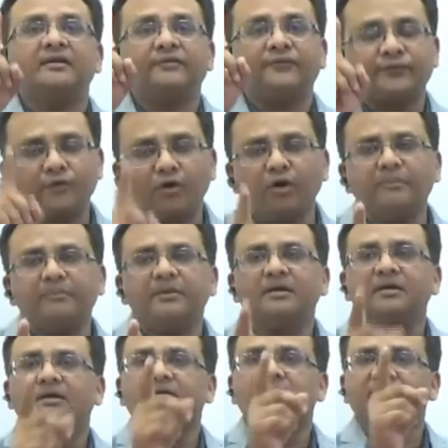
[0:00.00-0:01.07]
from
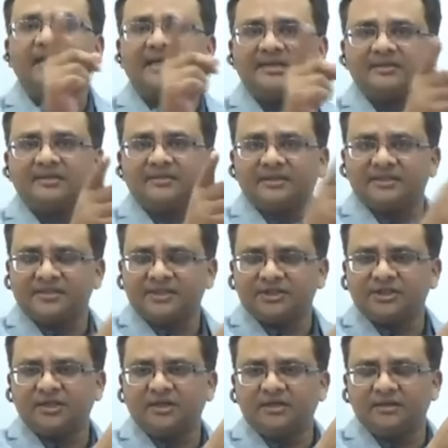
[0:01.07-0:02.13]
that, this
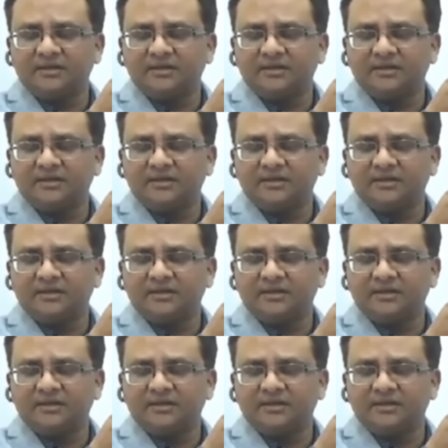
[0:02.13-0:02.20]
is